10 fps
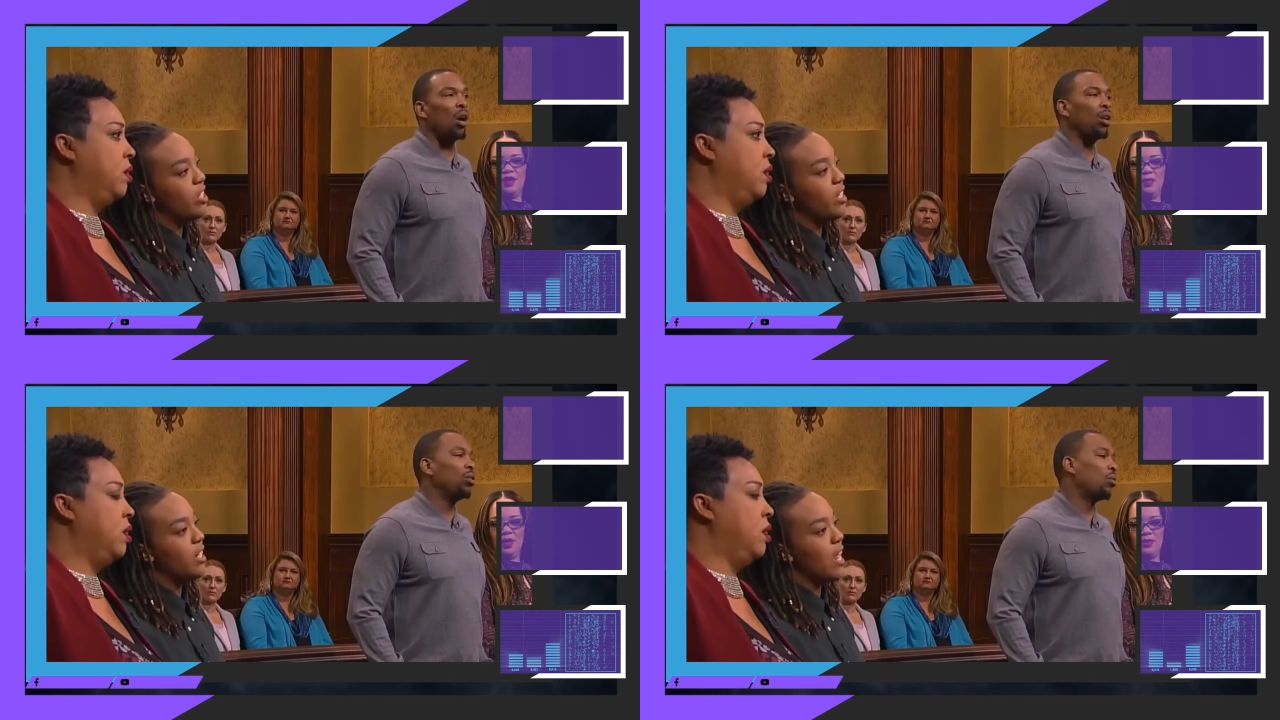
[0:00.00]

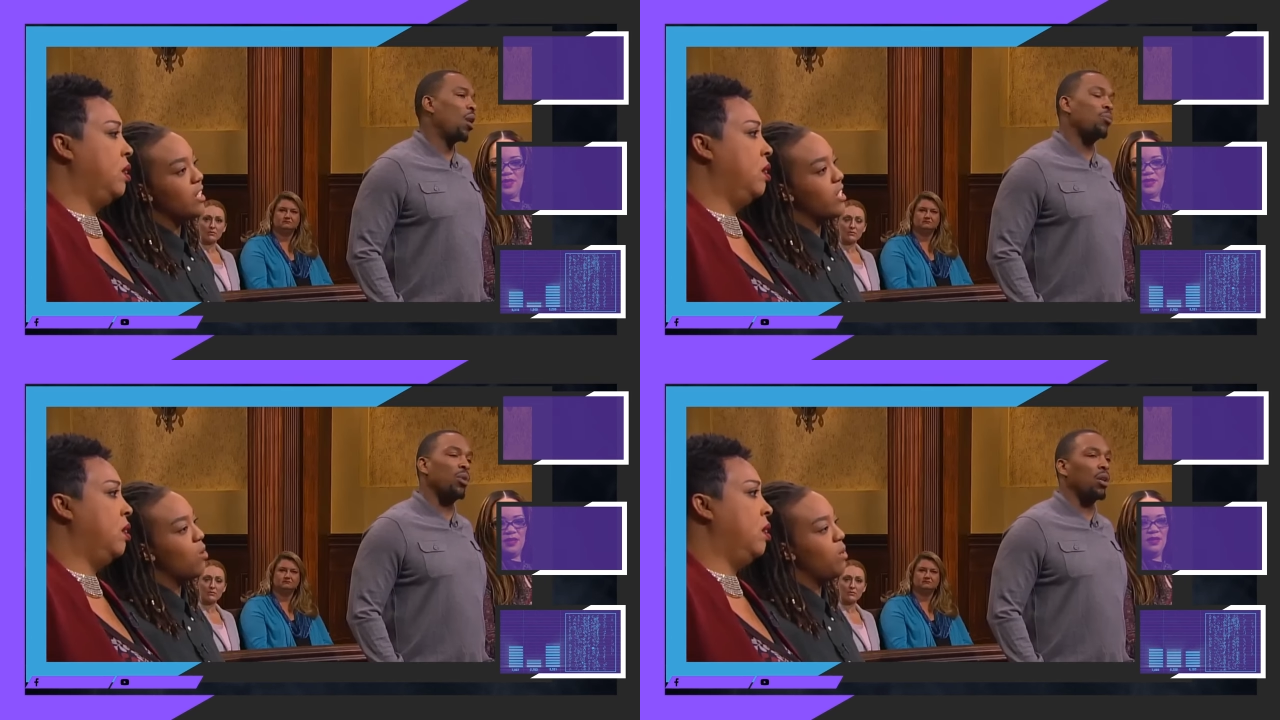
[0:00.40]
Speaker 1: She didn't
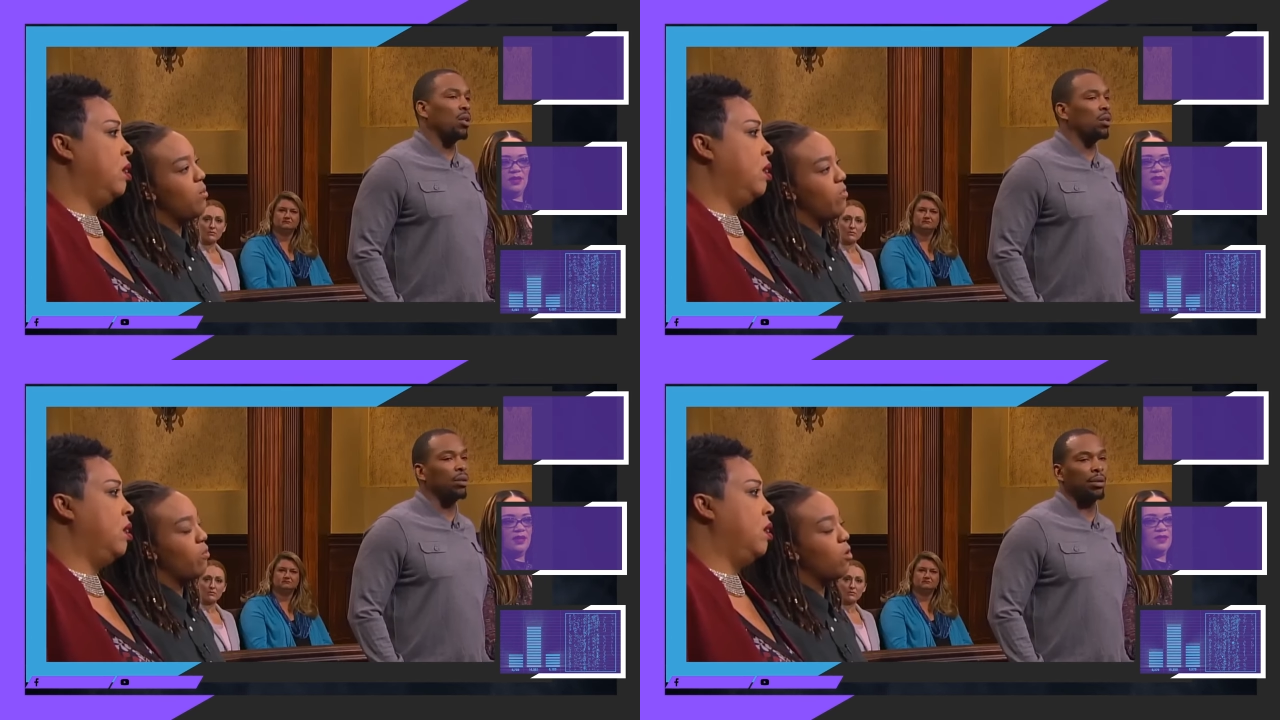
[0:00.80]
like tell
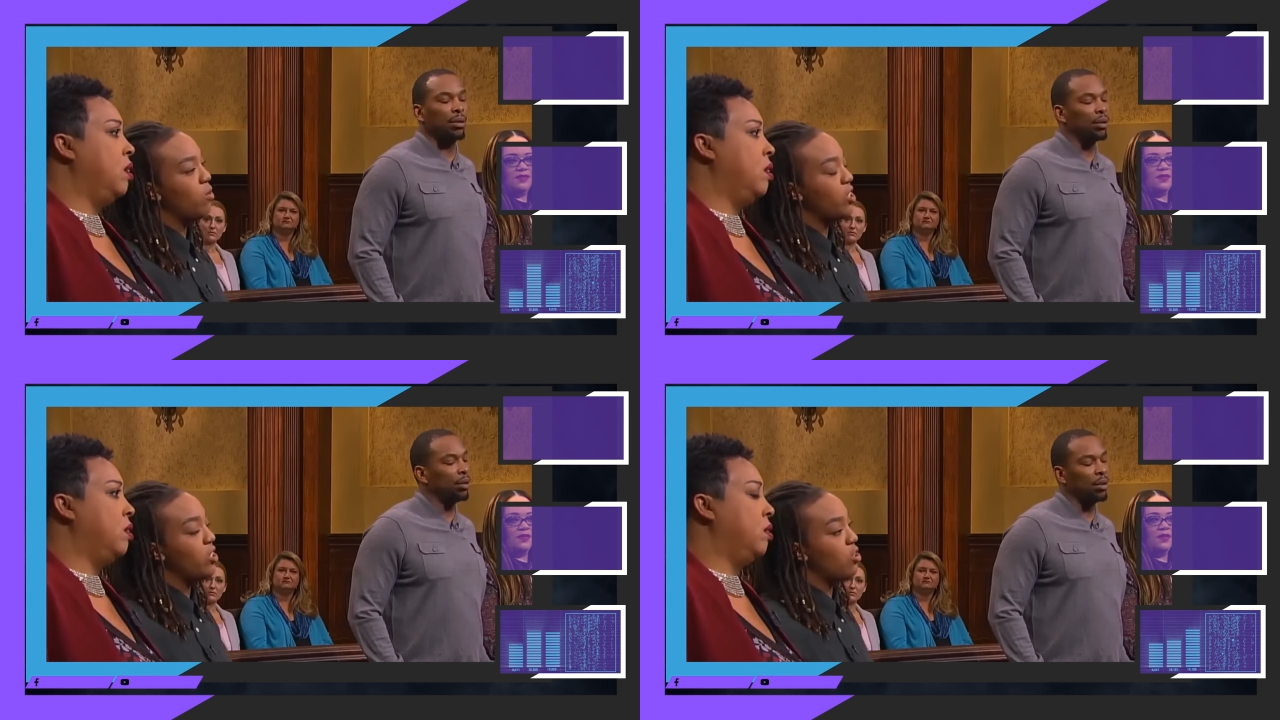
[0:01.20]
me
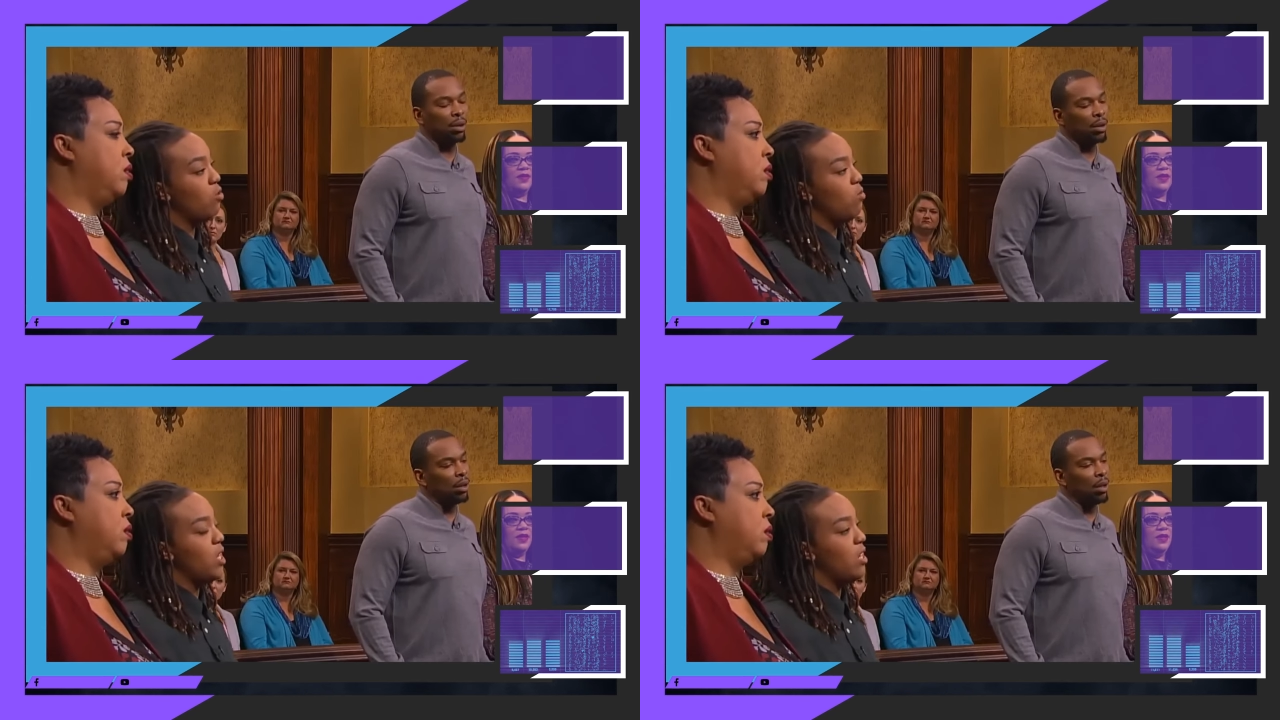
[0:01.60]
before, but she
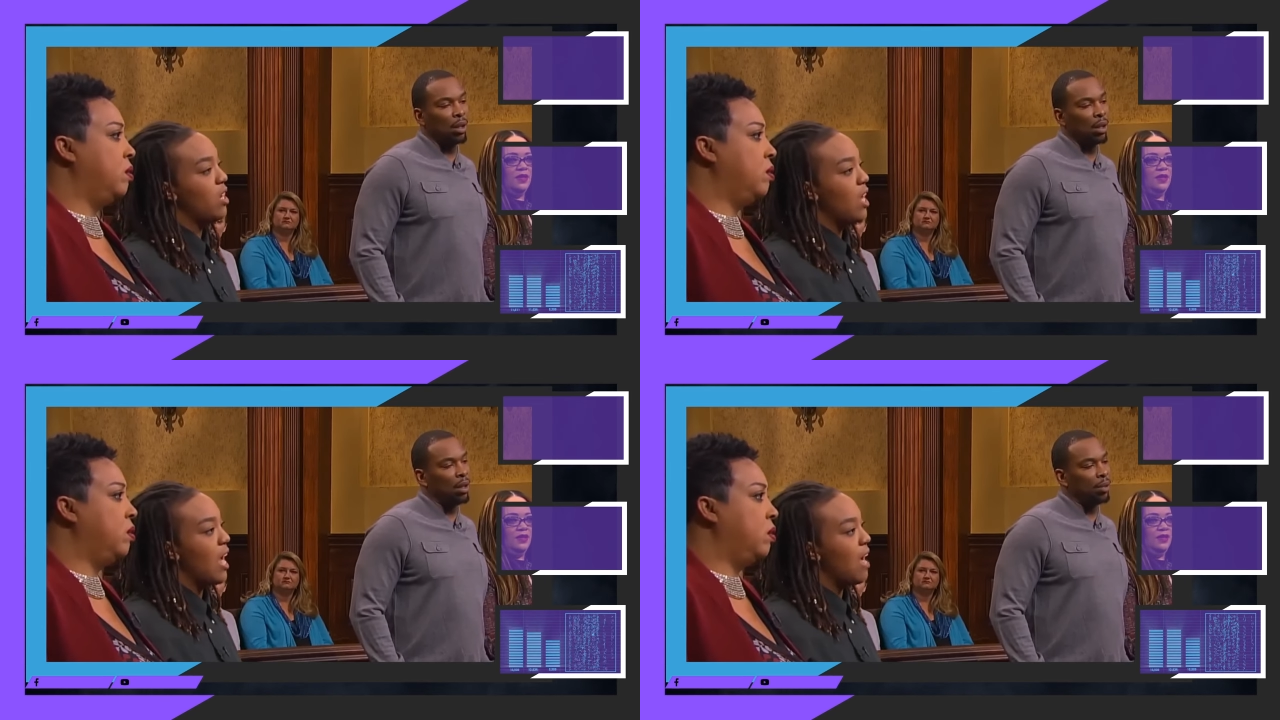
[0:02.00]
told
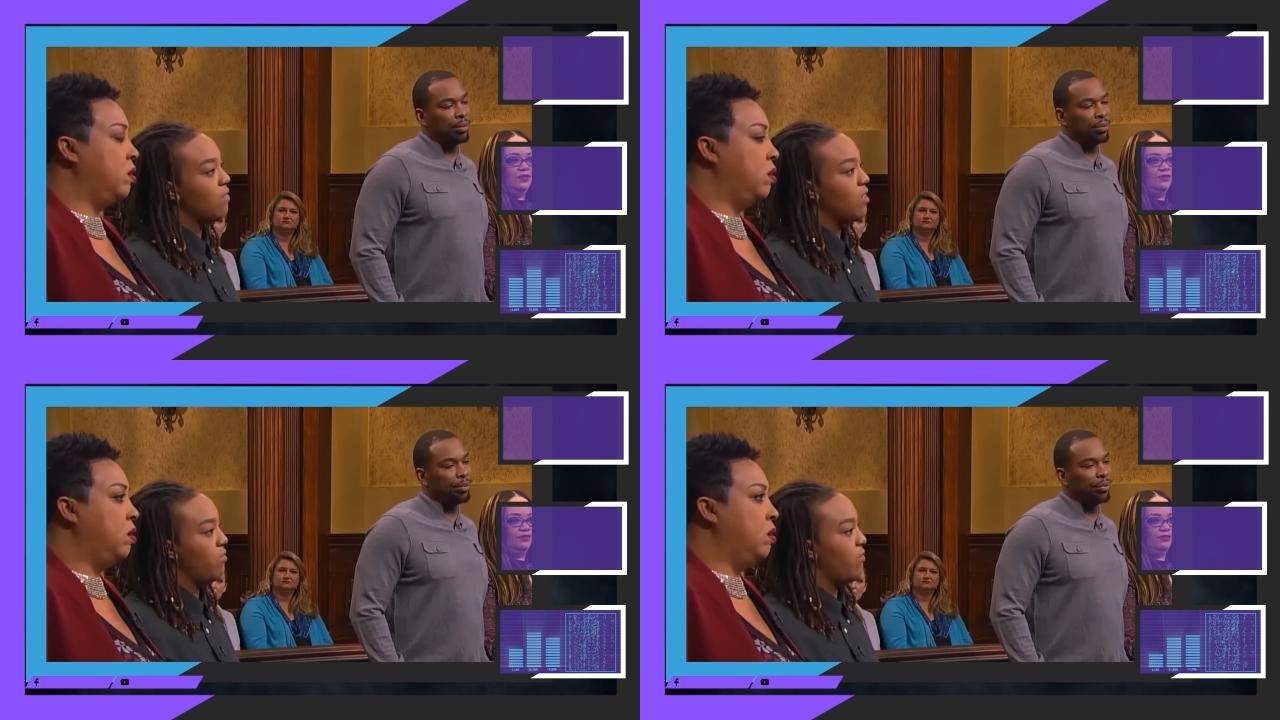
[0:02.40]
me
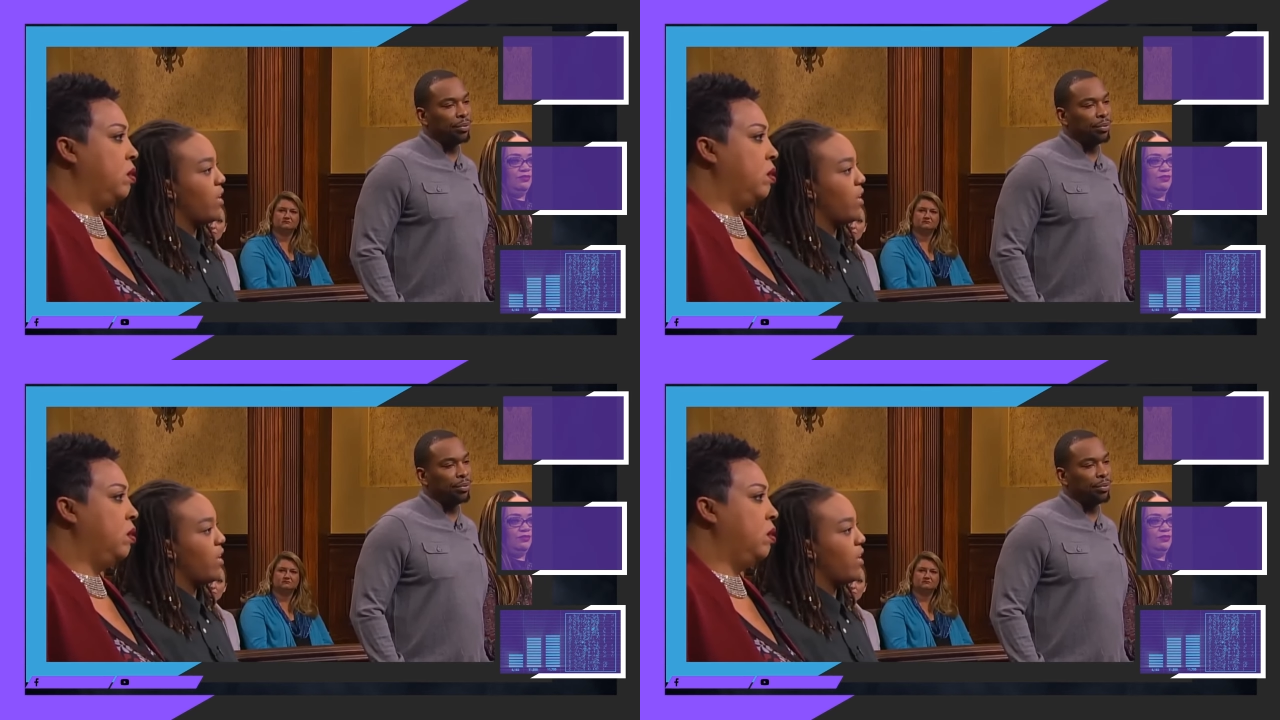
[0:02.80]
after the